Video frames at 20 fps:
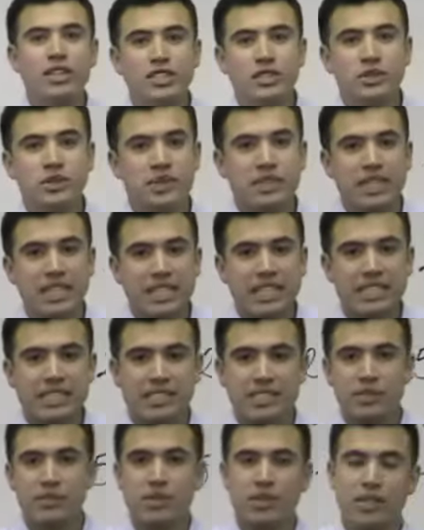on to an
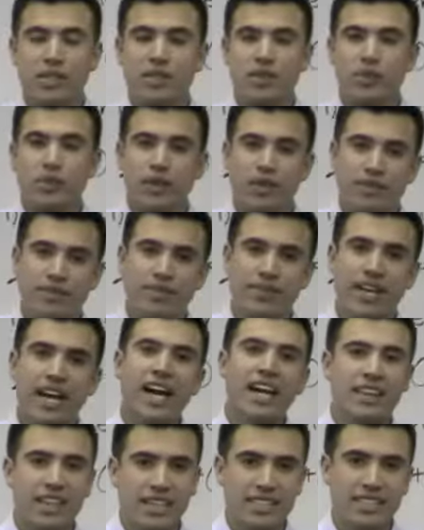easy one. Well,
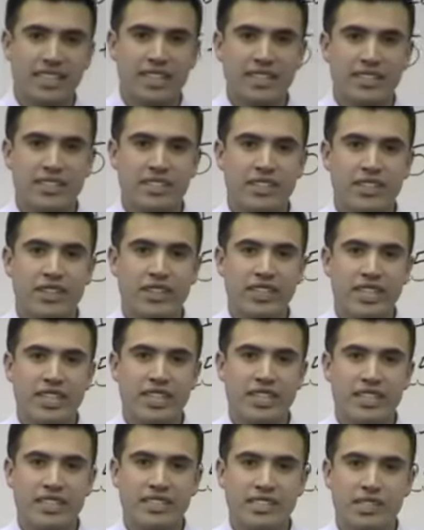I like to consider it
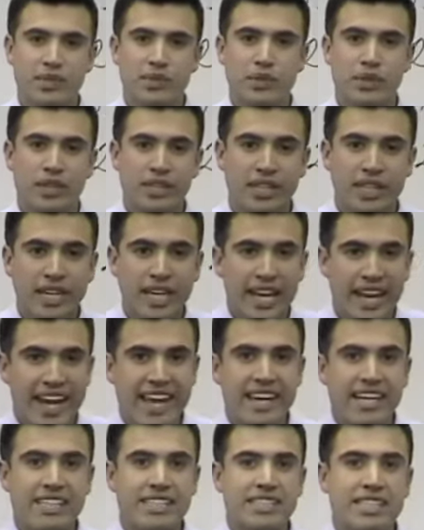an easy one,
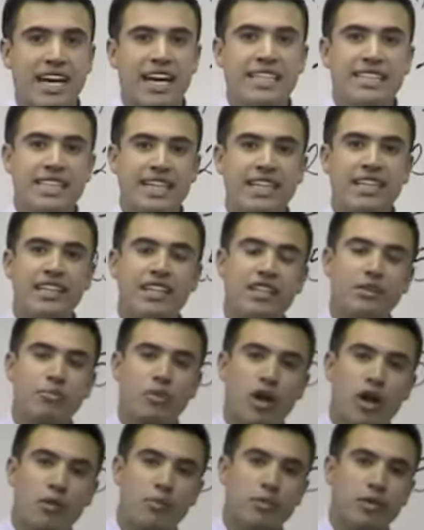and it's identity
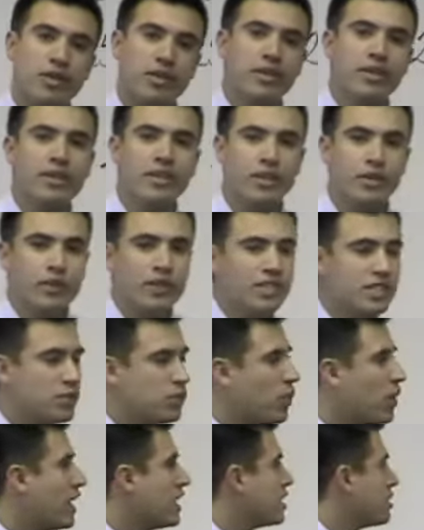property. The reason
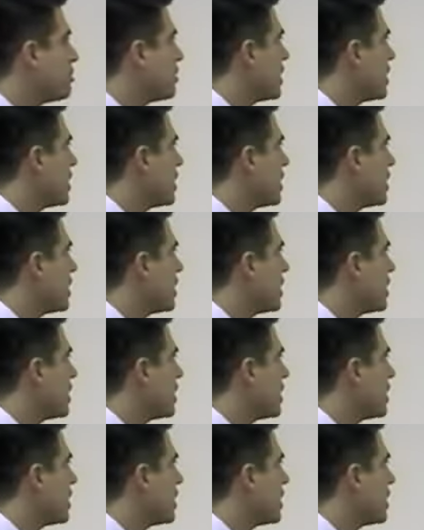why is